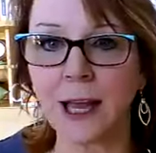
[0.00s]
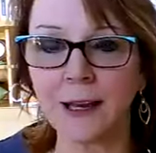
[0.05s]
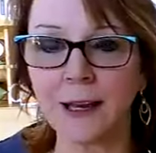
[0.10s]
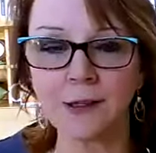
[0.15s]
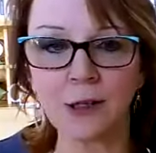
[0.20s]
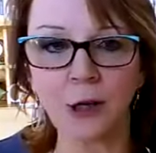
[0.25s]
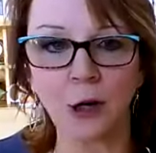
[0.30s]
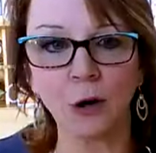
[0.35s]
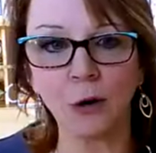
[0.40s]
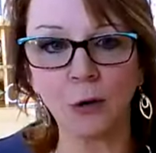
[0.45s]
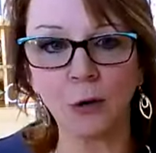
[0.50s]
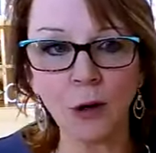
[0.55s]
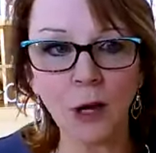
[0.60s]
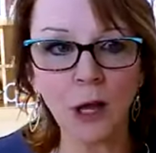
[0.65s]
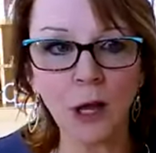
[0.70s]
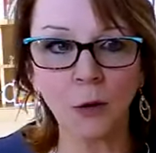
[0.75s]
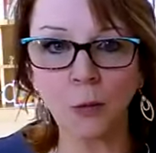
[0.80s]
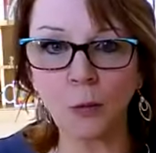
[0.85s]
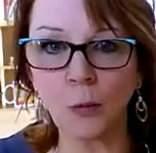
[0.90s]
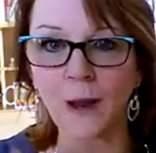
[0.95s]
And so
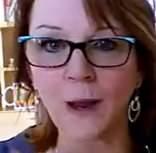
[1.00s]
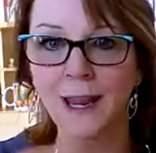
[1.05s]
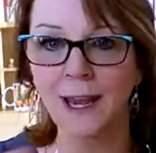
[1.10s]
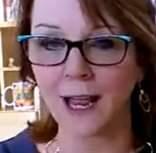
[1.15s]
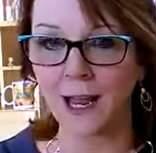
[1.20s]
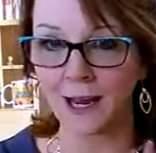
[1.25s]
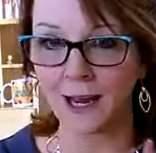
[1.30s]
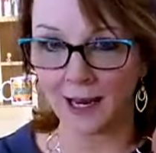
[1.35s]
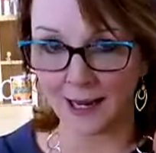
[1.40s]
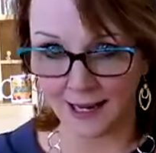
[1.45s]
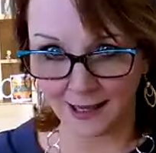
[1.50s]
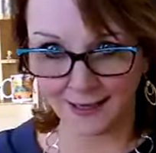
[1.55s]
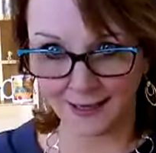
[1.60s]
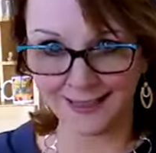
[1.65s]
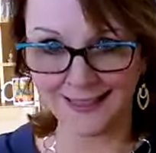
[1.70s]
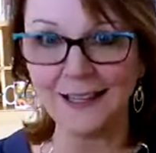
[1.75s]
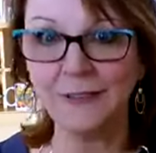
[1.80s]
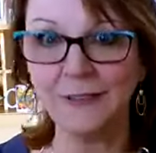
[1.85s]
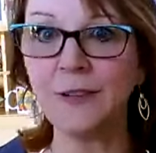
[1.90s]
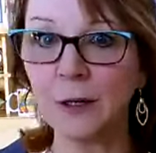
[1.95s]
when I
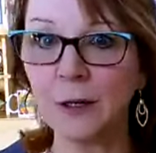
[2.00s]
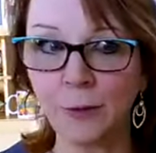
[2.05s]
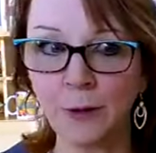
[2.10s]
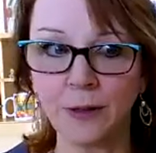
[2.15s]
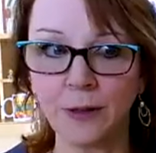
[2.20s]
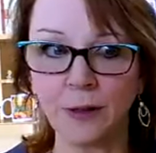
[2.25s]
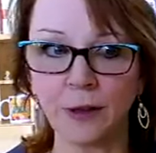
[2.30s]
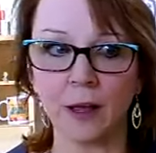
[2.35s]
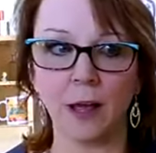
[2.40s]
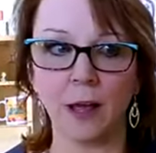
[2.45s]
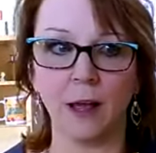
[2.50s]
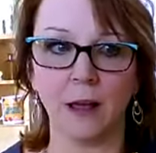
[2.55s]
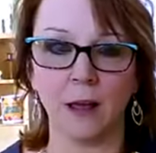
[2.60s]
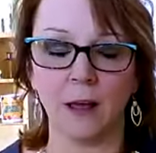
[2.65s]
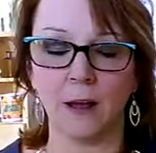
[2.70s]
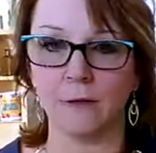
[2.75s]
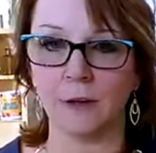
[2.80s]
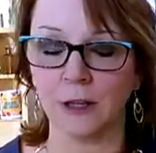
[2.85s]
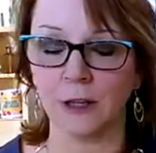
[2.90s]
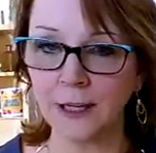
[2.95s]
lived it with a, a,
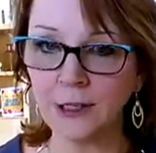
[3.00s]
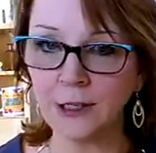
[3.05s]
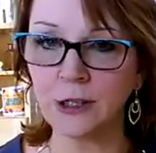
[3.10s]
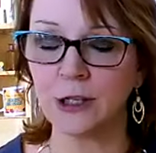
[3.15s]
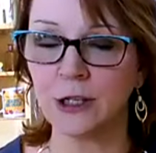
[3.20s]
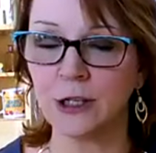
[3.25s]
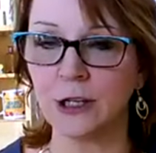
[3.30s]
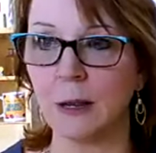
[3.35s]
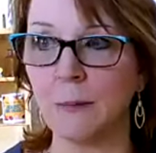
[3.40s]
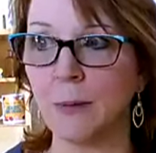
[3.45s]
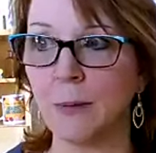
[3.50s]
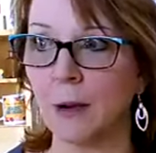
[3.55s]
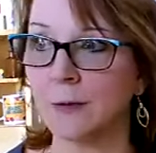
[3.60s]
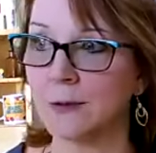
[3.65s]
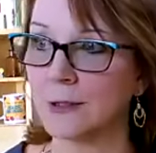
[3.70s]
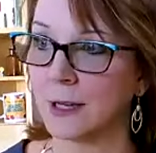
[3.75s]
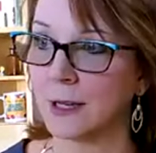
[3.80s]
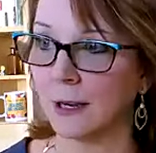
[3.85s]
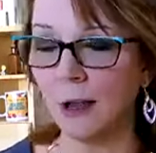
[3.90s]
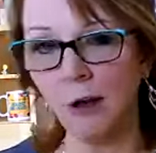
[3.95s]
a, relationship, I
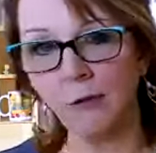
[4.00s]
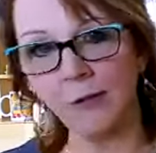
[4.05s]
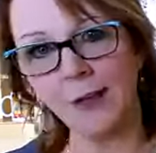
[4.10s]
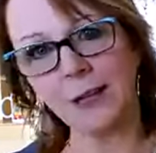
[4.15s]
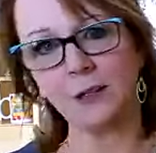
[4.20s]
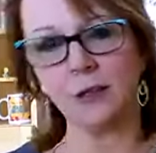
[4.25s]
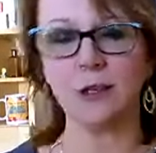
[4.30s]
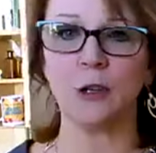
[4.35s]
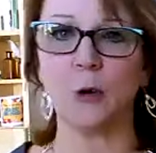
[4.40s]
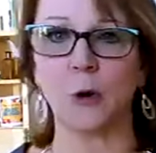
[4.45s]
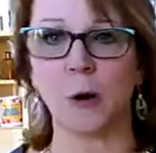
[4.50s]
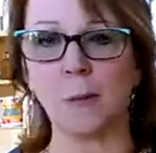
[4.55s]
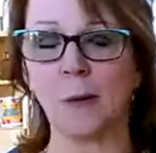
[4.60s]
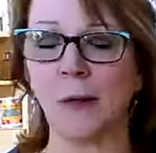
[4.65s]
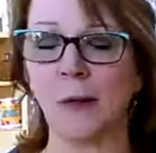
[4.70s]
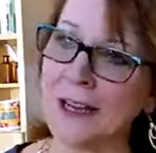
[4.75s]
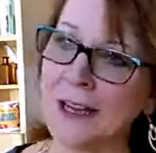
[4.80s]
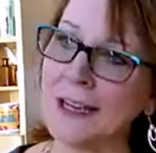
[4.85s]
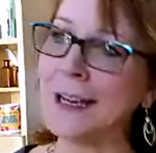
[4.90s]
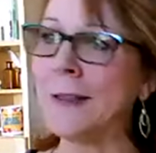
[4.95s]
was like, oh, that's just normal.
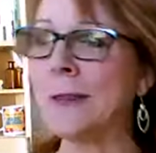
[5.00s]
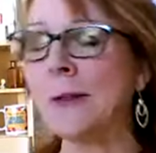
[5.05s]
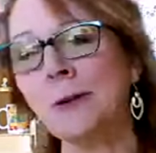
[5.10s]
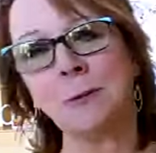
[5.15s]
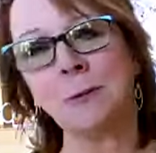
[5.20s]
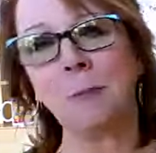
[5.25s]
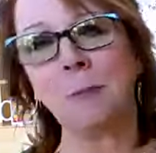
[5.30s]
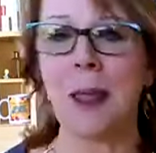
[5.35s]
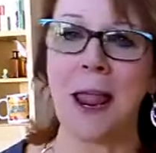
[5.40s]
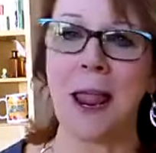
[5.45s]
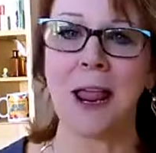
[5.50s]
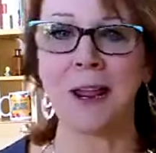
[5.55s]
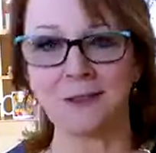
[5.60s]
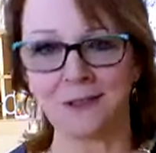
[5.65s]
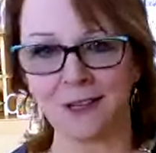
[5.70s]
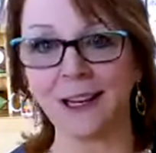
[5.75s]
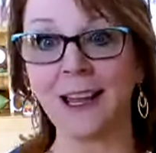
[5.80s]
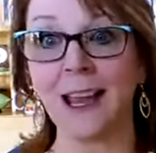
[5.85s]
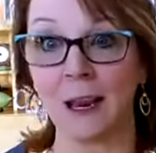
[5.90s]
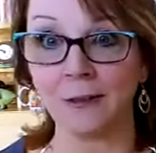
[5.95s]
They need their space.
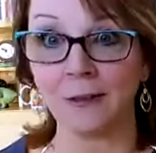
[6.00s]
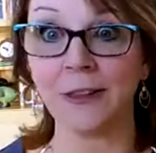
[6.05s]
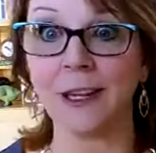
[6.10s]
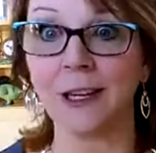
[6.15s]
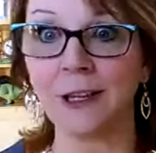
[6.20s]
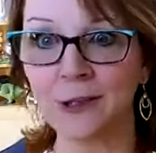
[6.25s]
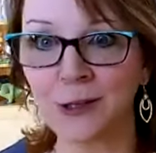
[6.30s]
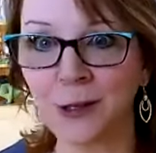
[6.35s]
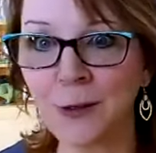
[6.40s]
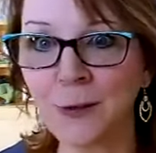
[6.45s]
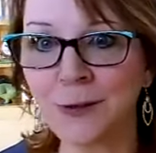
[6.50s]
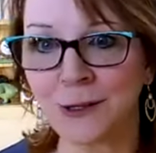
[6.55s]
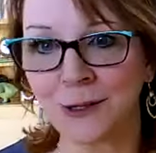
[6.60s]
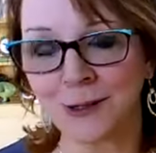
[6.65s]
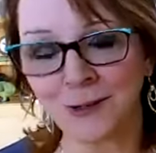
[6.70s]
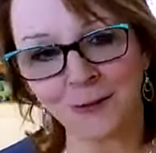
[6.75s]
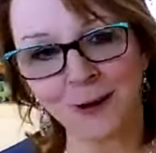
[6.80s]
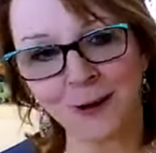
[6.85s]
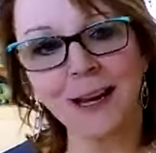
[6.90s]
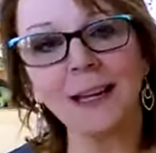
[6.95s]
Again, the
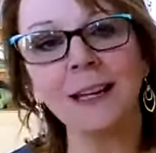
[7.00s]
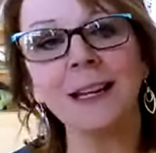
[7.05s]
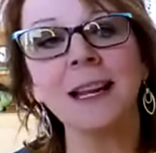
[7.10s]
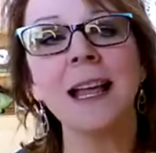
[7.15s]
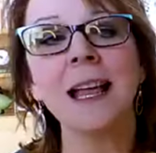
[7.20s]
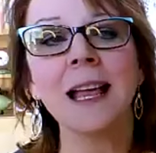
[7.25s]
excuses, right?